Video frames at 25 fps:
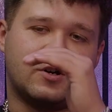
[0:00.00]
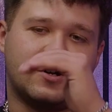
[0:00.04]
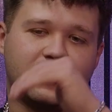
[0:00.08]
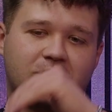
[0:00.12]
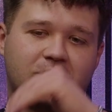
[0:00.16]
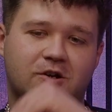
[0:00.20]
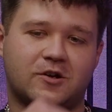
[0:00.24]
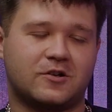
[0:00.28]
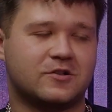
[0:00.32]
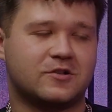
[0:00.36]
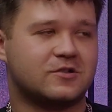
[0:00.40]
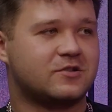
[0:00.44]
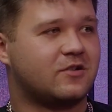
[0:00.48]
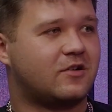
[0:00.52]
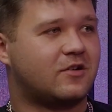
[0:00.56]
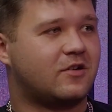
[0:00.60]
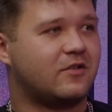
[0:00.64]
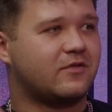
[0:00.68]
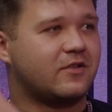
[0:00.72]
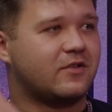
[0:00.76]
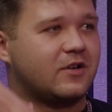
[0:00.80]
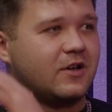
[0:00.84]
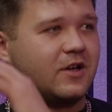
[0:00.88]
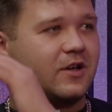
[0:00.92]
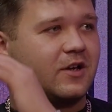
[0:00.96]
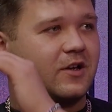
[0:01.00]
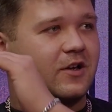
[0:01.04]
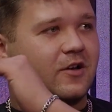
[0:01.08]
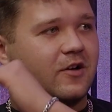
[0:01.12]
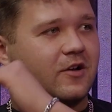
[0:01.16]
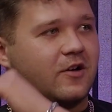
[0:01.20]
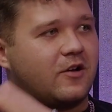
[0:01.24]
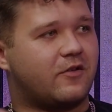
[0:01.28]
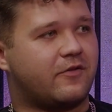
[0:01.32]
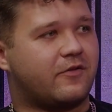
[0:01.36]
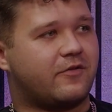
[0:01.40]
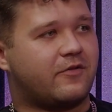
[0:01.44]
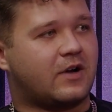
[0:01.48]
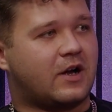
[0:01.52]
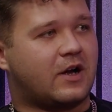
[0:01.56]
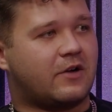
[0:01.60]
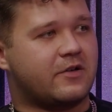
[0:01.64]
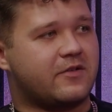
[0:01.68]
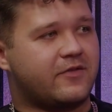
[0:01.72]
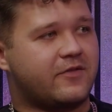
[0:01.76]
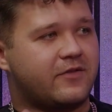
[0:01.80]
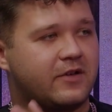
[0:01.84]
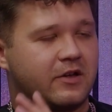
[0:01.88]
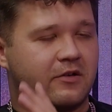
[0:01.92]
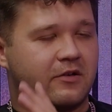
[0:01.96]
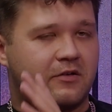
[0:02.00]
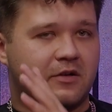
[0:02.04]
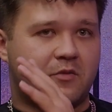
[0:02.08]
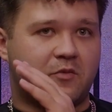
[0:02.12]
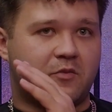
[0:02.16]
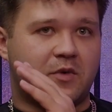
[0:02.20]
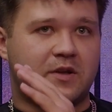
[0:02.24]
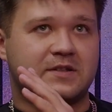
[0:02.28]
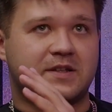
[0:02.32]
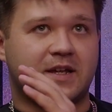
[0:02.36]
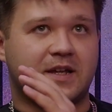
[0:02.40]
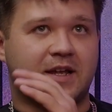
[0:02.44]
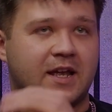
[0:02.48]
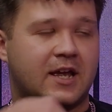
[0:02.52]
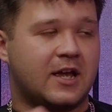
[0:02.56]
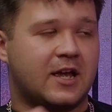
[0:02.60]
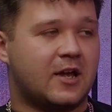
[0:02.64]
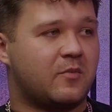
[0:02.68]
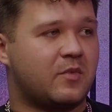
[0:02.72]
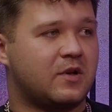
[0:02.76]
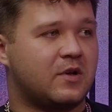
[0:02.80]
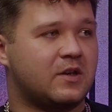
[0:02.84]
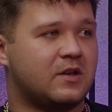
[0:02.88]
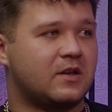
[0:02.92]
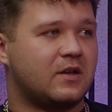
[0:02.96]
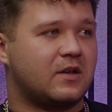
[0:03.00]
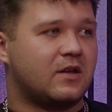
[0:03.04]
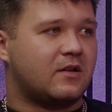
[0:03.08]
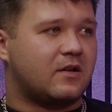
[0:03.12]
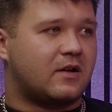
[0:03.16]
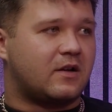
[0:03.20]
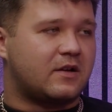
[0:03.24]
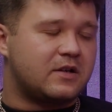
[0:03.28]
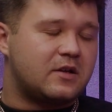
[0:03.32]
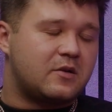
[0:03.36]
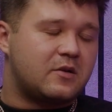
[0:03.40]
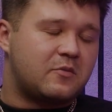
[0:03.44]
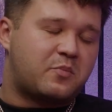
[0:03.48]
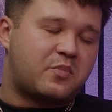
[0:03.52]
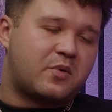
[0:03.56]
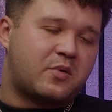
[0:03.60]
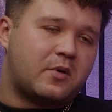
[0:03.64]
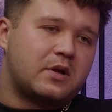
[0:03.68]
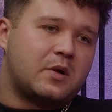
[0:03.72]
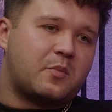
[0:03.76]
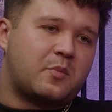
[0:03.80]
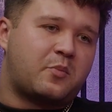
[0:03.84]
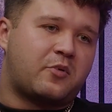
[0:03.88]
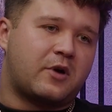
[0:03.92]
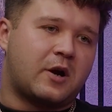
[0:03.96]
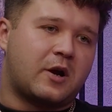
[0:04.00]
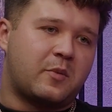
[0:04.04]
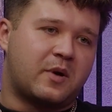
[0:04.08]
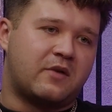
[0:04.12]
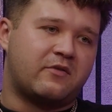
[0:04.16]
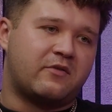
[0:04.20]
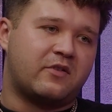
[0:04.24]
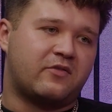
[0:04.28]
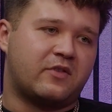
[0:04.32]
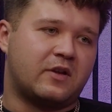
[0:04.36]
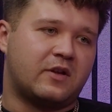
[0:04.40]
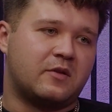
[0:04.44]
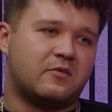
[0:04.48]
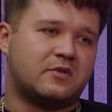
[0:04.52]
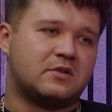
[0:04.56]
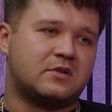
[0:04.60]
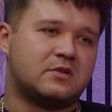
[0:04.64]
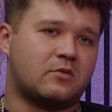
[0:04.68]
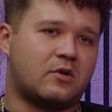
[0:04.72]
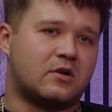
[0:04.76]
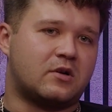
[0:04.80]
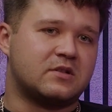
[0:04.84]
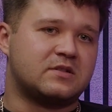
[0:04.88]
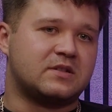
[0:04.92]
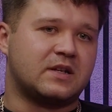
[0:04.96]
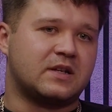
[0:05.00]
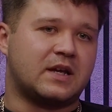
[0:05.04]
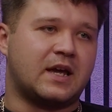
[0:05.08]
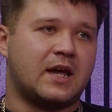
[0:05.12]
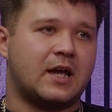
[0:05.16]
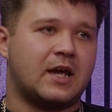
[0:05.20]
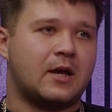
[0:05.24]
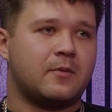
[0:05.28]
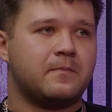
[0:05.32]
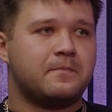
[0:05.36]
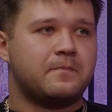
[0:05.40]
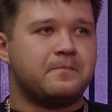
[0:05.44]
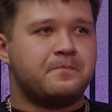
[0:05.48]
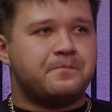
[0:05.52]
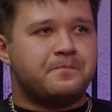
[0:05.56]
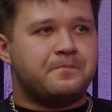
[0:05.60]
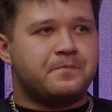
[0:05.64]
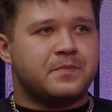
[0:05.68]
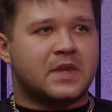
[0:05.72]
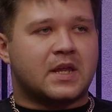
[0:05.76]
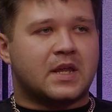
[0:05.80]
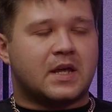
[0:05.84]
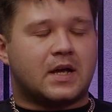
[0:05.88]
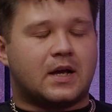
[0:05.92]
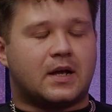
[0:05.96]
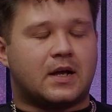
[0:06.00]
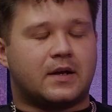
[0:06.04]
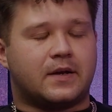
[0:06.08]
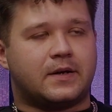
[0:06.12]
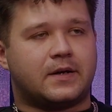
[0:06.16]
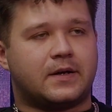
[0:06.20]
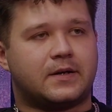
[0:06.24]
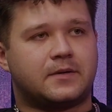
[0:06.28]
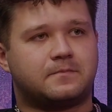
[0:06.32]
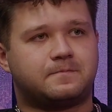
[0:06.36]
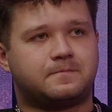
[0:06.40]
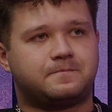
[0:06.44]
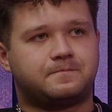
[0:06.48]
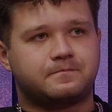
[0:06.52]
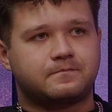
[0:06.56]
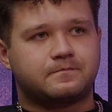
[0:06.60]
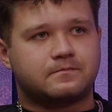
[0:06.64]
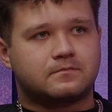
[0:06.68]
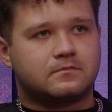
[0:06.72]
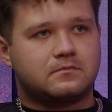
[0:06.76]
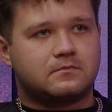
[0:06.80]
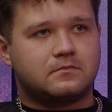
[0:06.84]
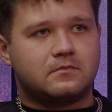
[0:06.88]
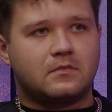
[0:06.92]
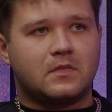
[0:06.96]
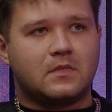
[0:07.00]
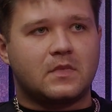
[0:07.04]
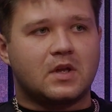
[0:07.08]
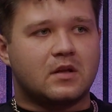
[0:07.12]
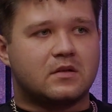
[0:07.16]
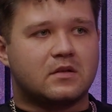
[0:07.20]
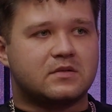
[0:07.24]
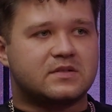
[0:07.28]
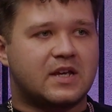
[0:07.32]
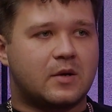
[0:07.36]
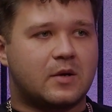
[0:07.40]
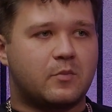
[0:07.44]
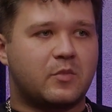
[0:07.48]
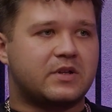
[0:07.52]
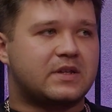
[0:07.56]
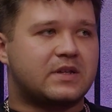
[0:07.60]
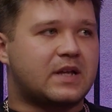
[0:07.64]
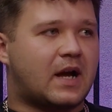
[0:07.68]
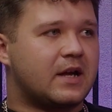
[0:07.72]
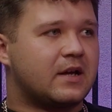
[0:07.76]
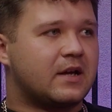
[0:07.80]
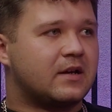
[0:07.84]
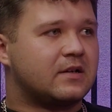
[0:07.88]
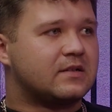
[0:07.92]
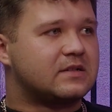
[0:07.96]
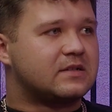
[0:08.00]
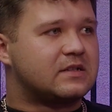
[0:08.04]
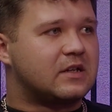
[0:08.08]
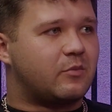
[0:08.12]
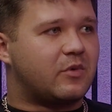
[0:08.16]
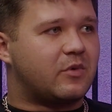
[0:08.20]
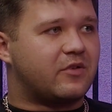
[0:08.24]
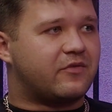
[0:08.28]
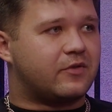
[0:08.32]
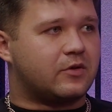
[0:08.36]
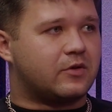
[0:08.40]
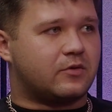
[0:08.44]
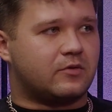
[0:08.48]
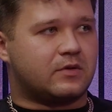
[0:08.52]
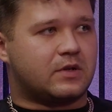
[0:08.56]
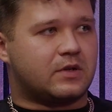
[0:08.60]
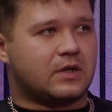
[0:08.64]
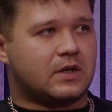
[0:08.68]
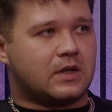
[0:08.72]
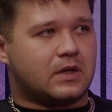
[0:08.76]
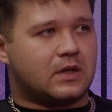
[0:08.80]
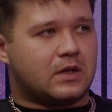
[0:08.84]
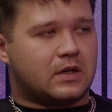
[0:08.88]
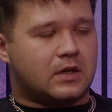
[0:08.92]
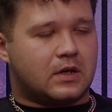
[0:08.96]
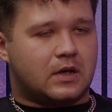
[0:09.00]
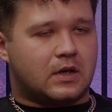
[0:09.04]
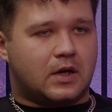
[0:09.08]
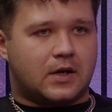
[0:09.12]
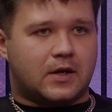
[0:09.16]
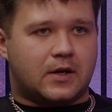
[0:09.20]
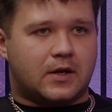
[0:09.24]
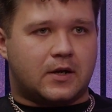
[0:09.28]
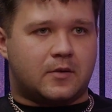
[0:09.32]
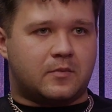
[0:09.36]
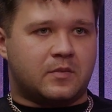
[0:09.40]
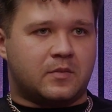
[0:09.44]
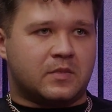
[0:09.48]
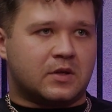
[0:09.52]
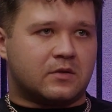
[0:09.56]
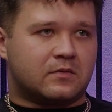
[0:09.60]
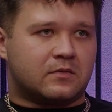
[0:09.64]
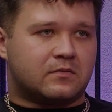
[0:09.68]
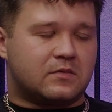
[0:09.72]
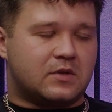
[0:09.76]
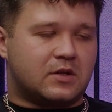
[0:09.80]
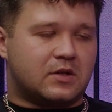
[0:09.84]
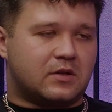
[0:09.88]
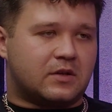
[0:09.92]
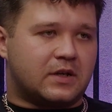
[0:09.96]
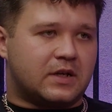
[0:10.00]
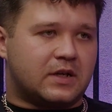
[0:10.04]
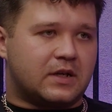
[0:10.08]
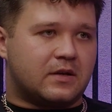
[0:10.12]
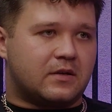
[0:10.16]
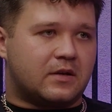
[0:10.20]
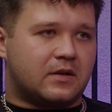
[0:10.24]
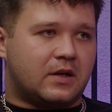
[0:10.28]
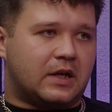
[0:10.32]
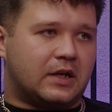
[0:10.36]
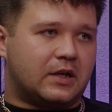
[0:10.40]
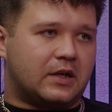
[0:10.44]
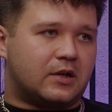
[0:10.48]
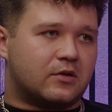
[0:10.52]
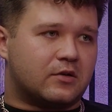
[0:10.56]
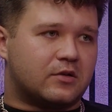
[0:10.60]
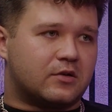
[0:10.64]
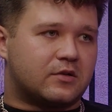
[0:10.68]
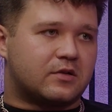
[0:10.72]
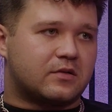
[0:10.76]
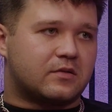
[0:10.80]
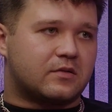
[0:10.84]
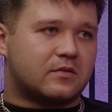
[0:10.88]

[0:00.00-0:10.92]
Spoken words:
coaster of how you're feeling when the game, and you prep everything towards the game. And same with diet, same with food. You'll eat good